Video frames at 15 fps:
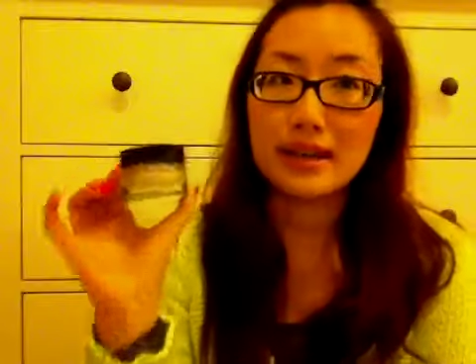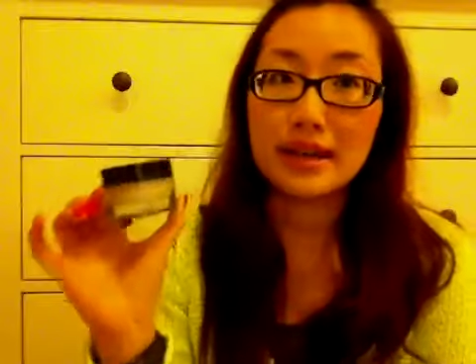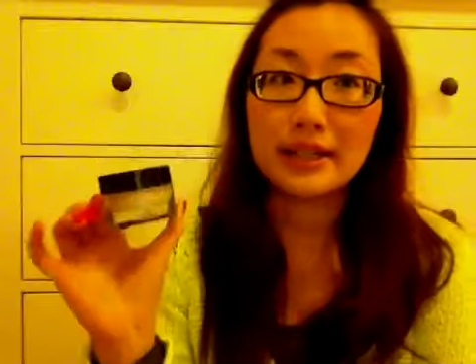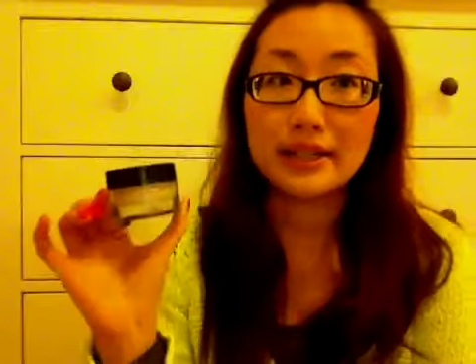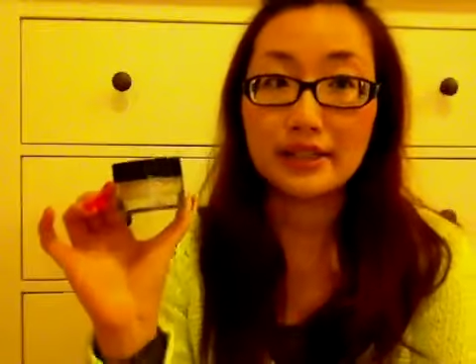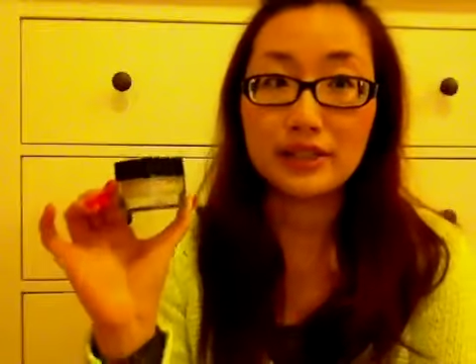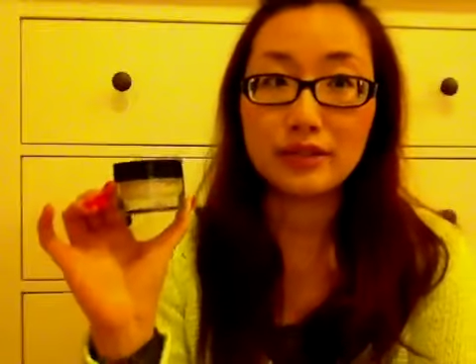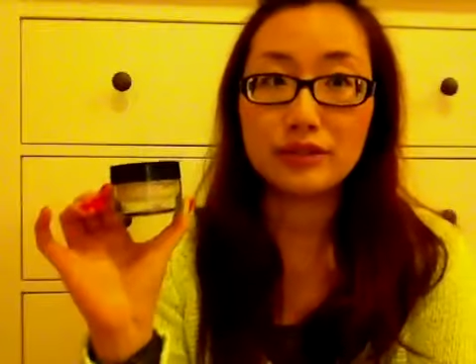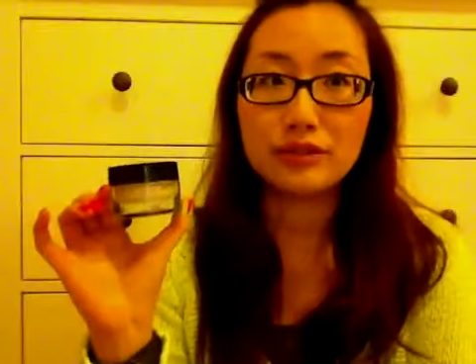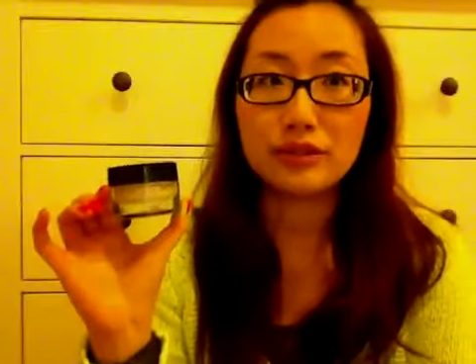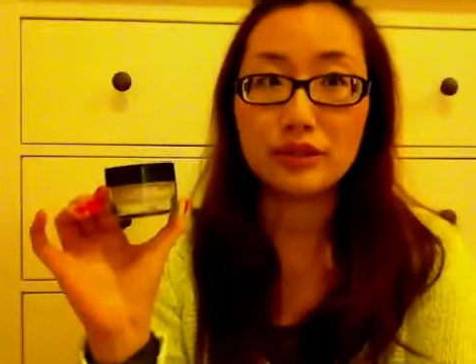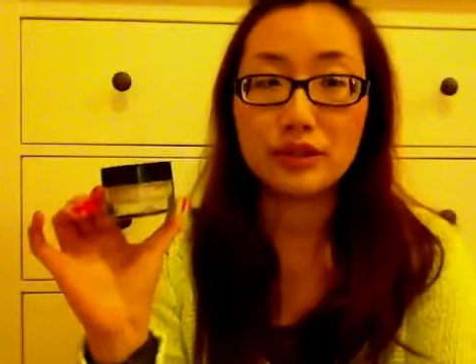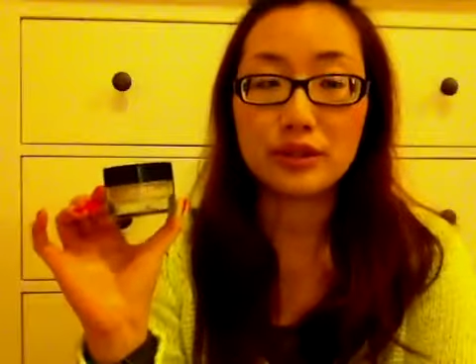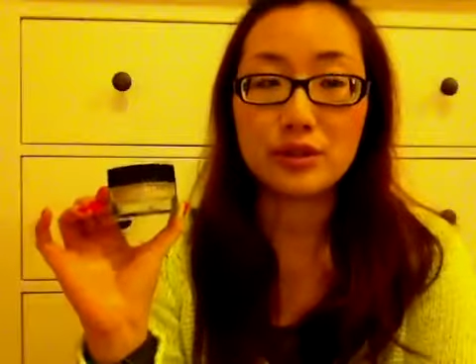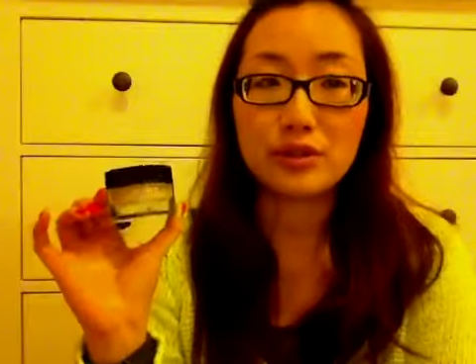ideal for
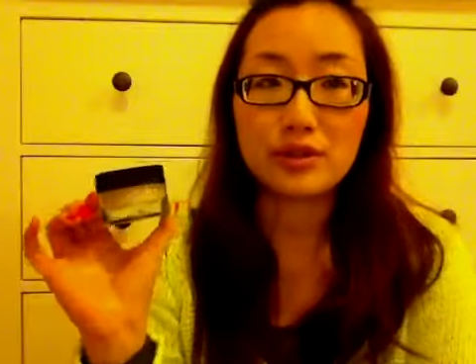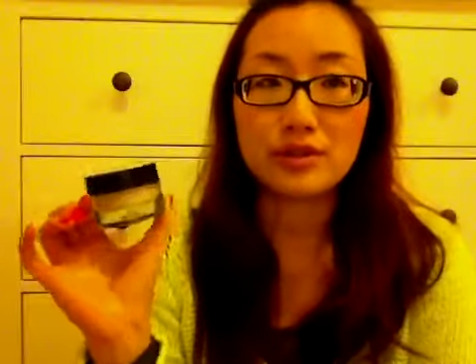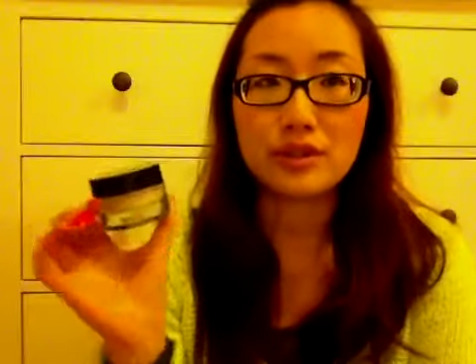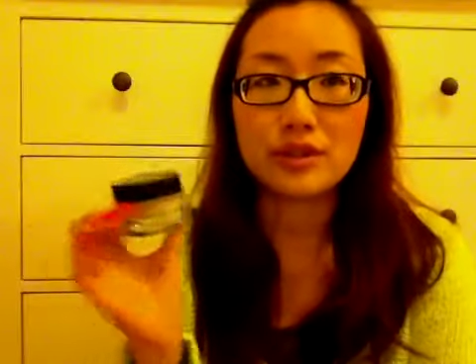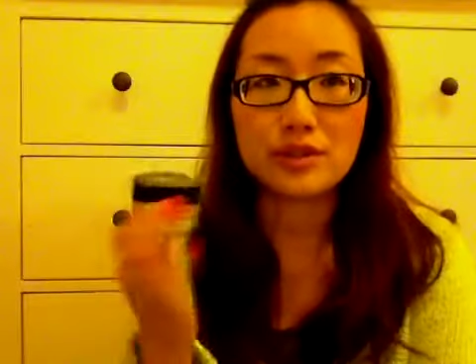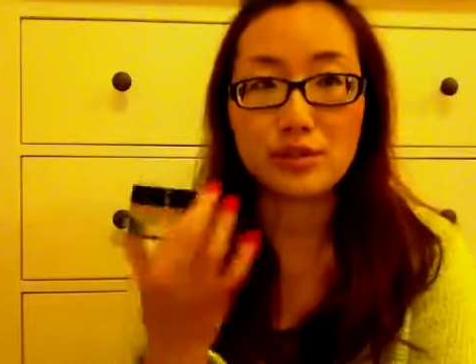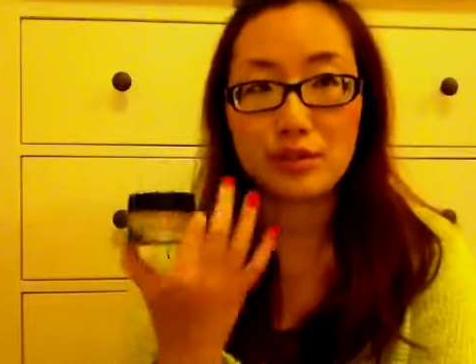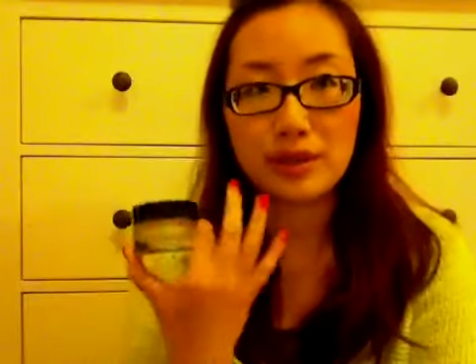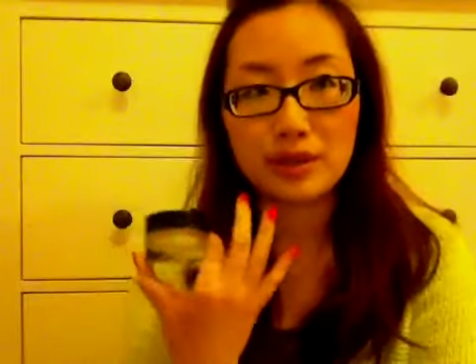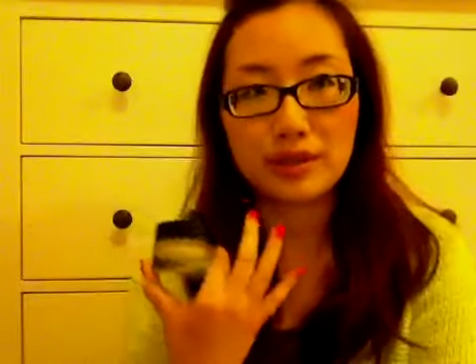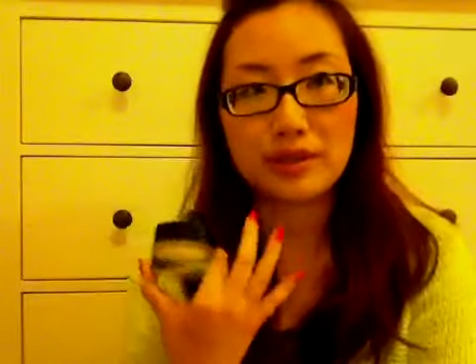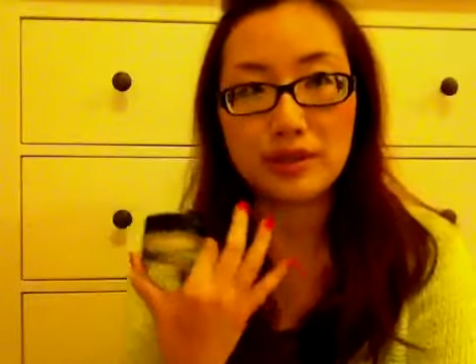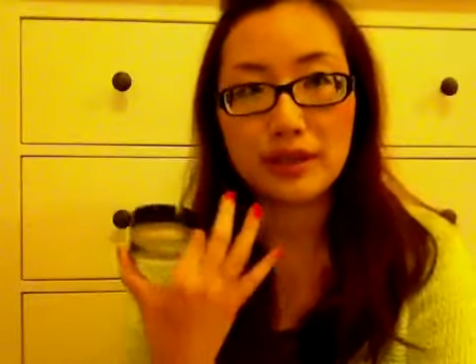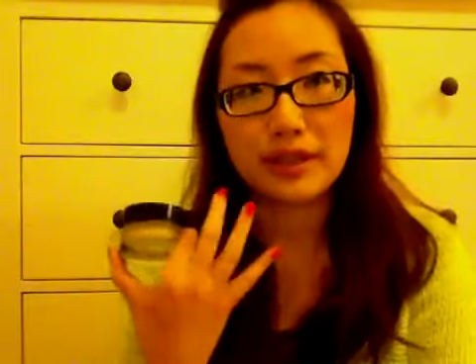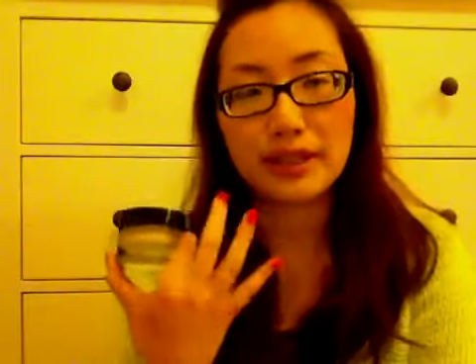those of us
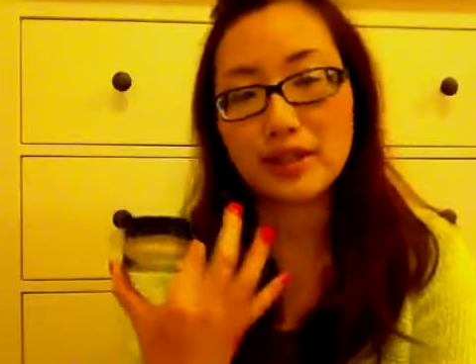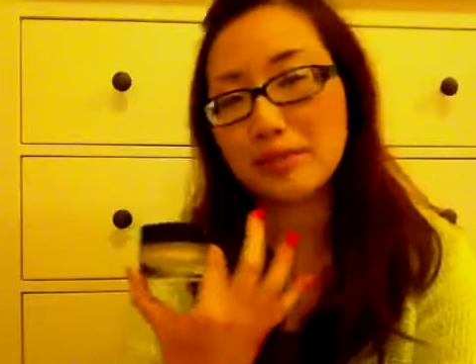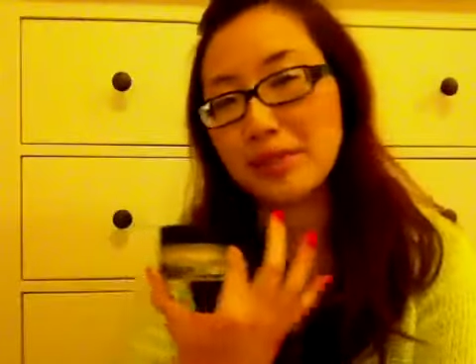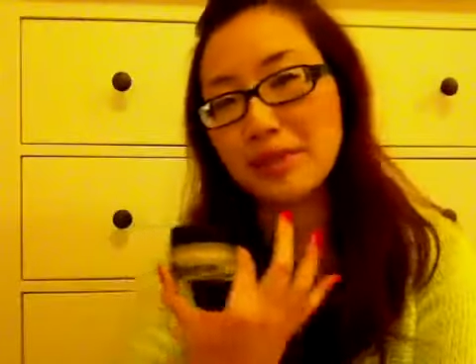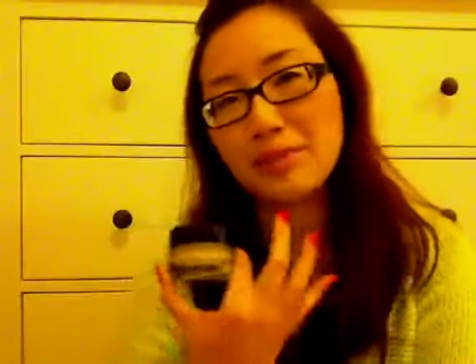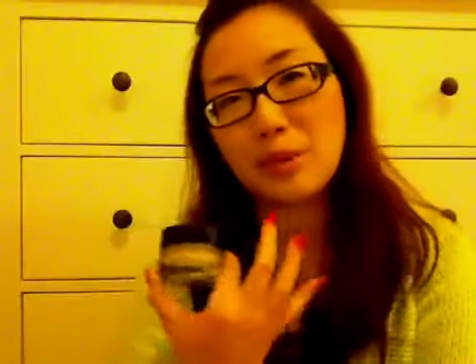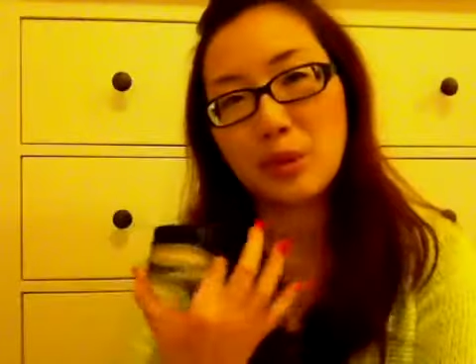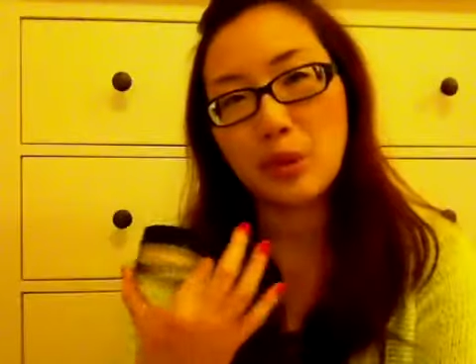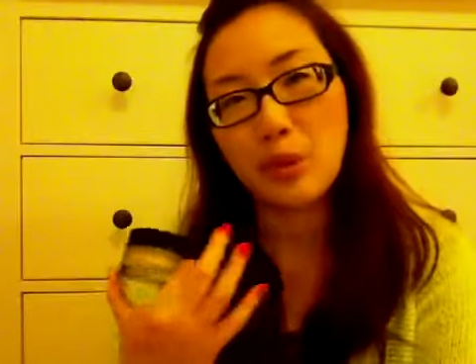with like a bit more